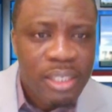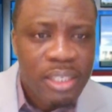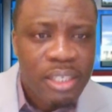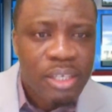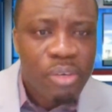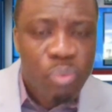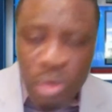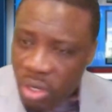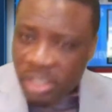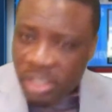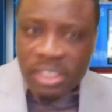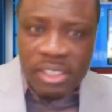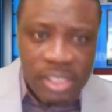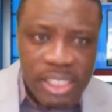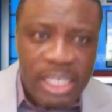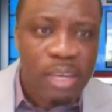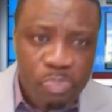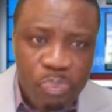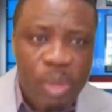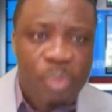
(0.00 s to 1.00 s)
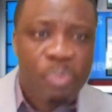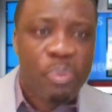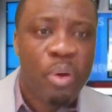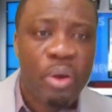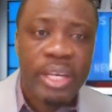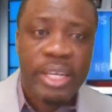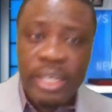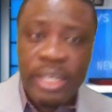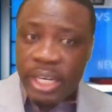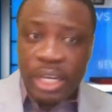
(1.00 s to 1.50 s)
We don't see people
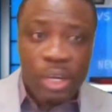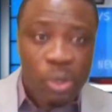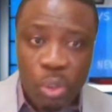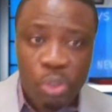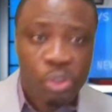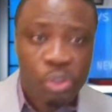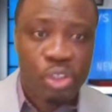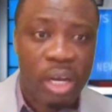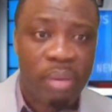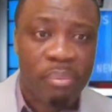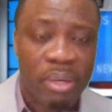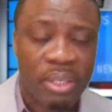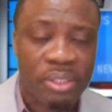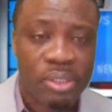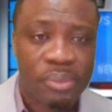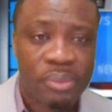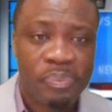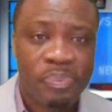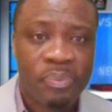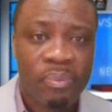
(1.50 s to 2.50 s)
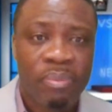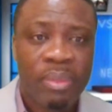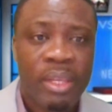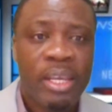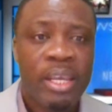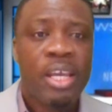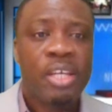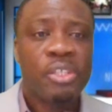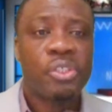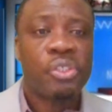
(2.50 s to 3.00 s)
in huge numbers.
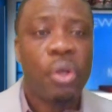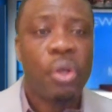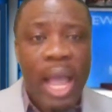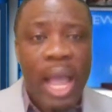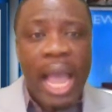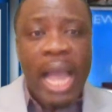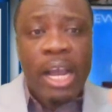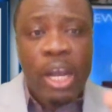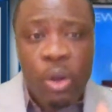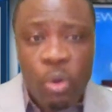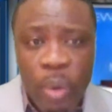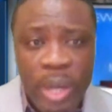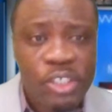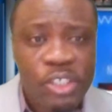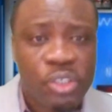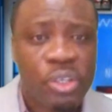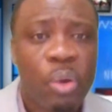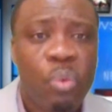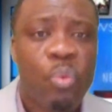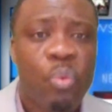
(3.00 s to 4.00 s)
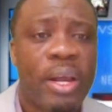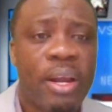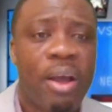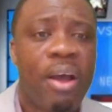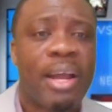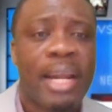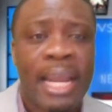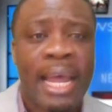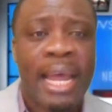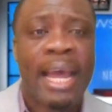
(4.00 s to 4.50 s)
So I question whether
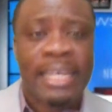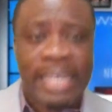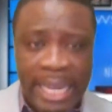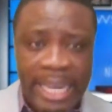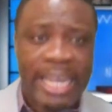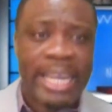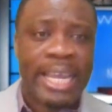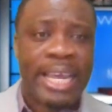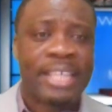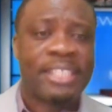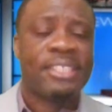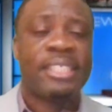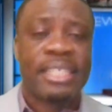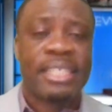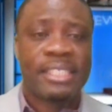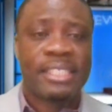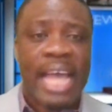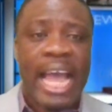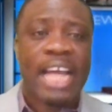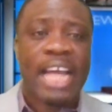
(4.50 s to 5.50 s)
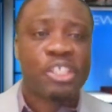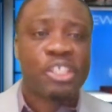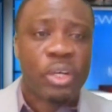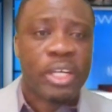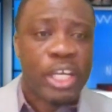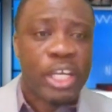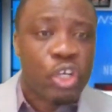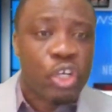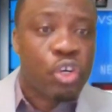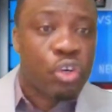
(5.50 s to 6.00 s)
or not the ANC is
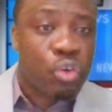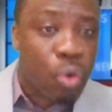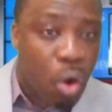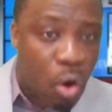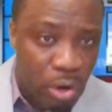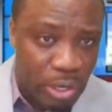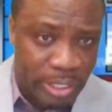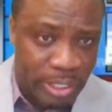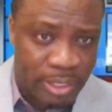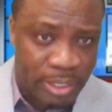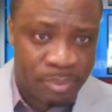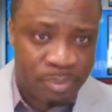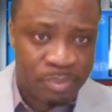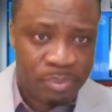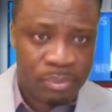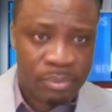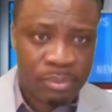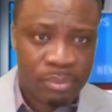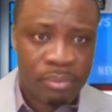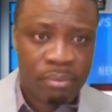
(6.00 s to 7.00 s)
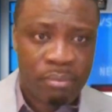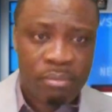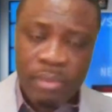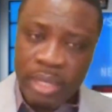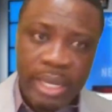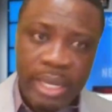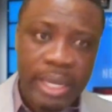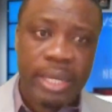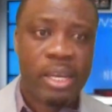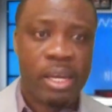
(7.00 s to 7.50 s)
actually growing
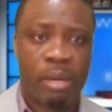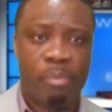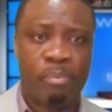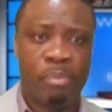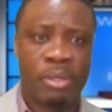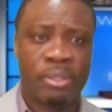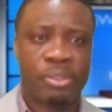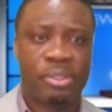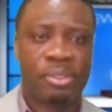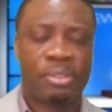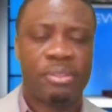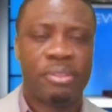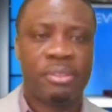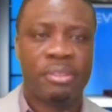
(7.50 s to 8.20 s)
its numbers.